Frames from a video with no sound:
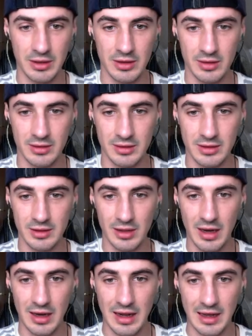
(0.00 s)
we've got
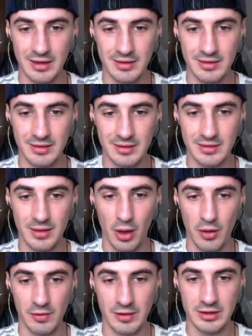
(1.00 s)
Silat
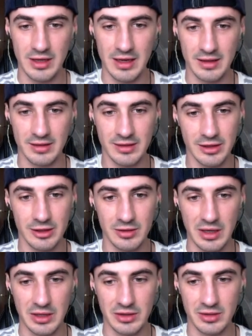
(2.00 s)
overseeing the
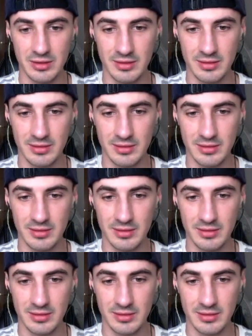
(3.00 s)
situation.